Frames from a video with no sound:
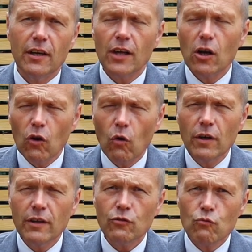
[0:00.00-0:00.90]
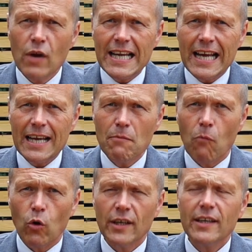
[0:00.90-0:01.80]
The longest reigning
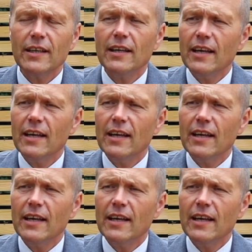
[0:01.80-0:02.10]
monarch